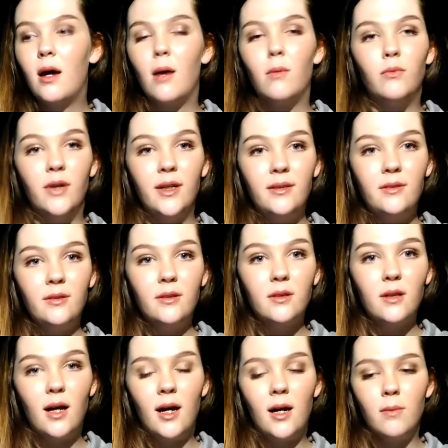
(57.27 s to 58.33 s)
written,
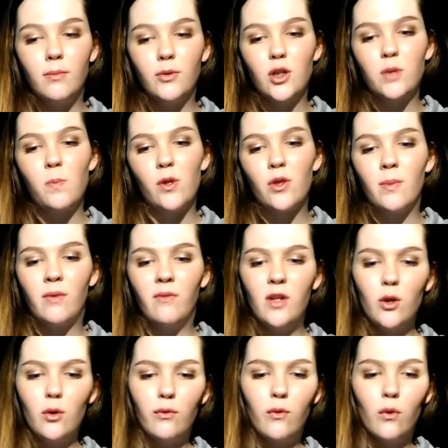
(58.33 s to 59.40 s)
but just put them in
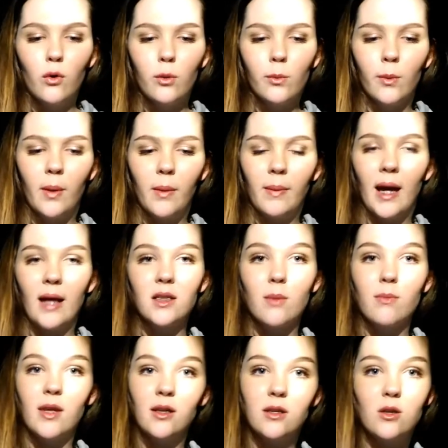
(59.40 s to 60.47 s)
video form or maybe add
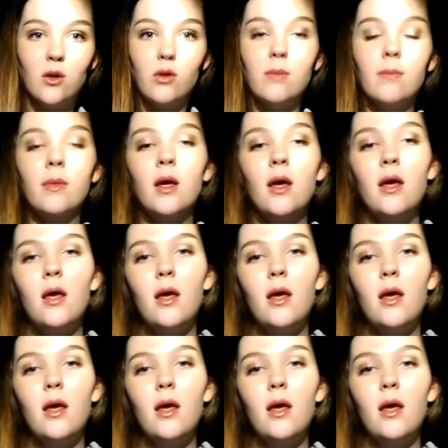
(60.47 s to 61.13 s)
some things to them.